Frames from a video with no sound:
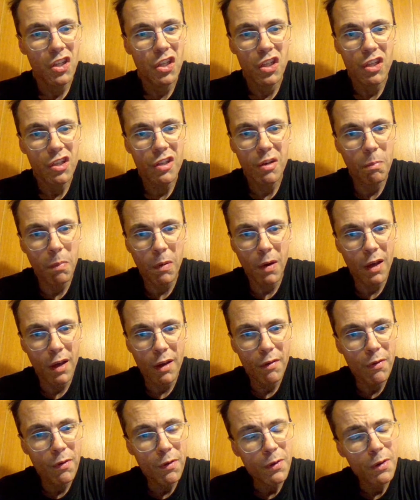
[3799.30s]
supply
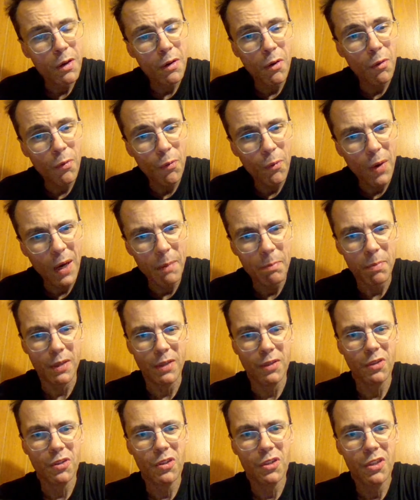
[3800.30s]
of, of
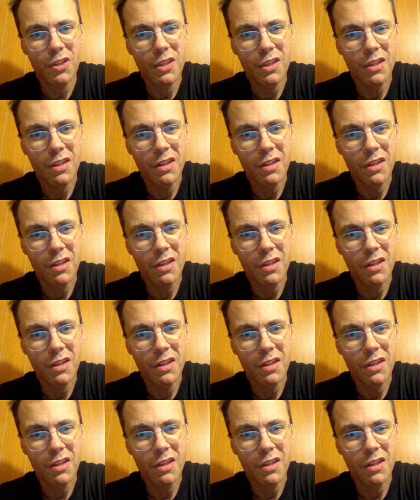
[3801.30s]
weapons.